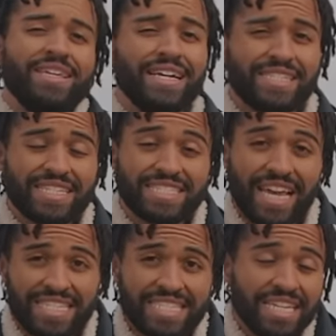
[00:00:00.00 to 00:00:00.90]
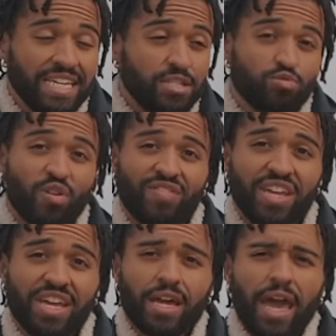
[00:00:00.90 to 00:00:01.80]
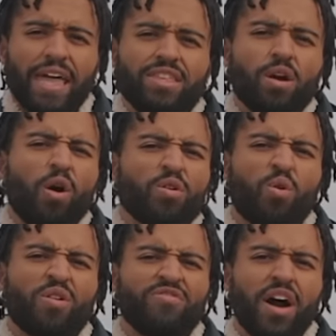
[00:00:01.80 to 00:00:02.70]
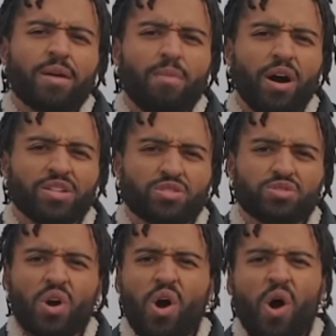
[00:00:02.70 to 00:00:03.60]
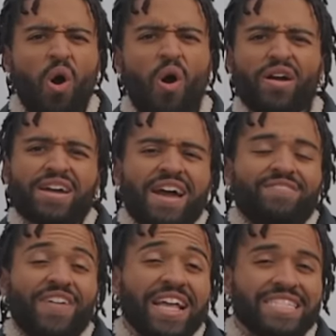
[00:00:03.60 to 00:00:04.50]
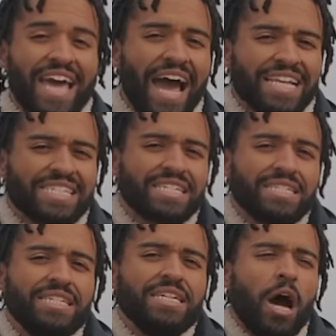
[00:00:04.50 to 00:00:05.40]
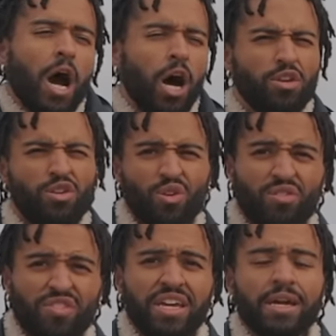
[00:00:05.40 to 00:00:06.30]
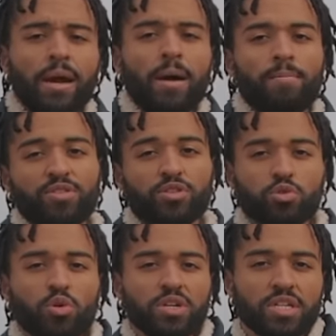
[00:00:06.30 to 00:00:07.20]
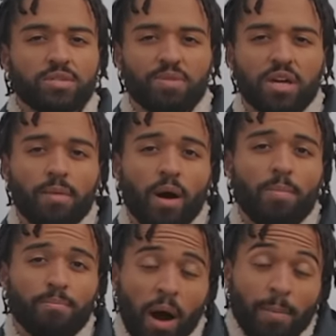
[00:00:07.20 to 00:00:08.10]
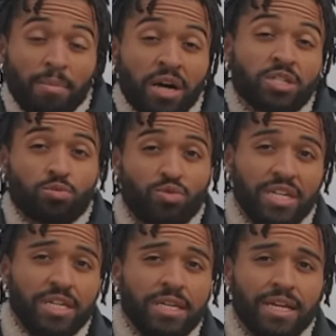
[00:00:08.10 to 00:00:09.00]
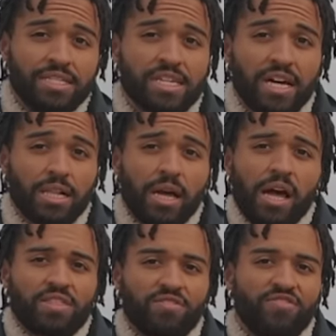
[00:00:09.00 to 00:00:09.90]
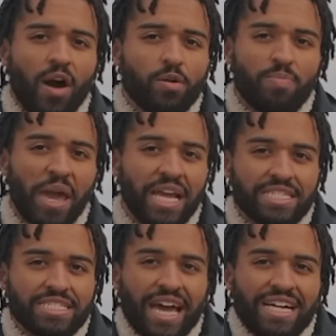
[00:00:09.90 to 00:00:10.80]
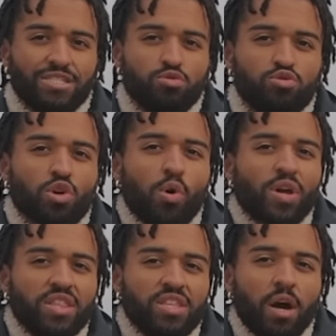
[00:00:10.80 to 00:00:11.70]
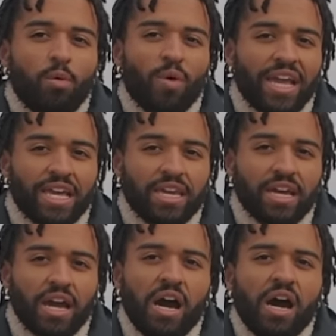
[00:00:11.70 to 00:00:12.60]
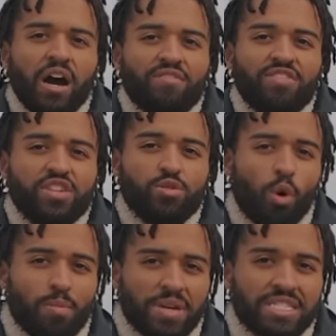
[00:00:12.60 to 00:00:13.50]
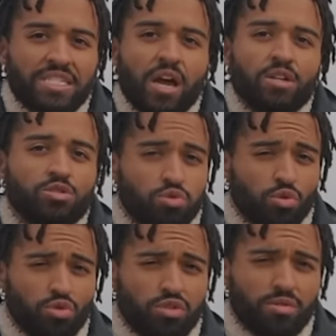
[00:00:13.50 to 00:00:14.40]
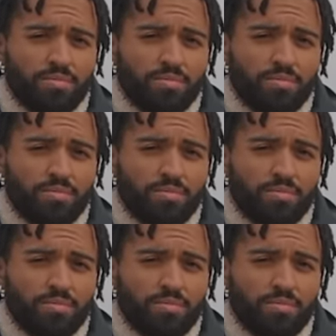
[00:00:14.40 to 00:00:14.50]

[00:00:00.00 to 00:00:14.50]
Yes, the chase scene is riveting, and the art horrifying monsters are fantastically unnerving, but the story doesn't become a, a must read until the final pages as you soak in the awakening of the dormant truth.